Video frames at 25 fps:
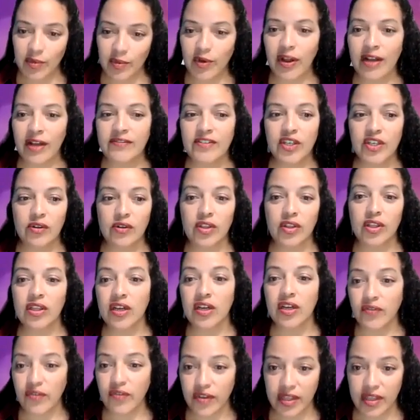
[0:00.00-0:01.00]
We don't have to go
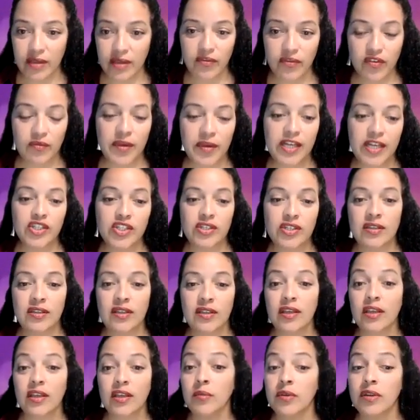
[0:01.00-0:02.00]
look for the information.
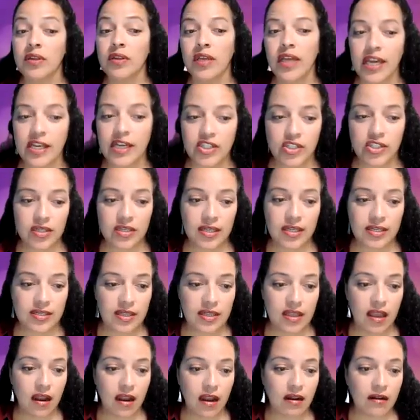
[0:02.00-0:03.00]
The communication is
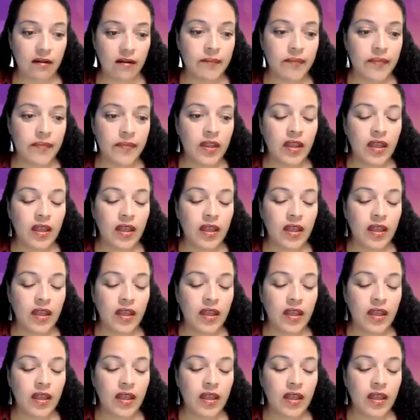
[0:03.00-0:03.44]
there.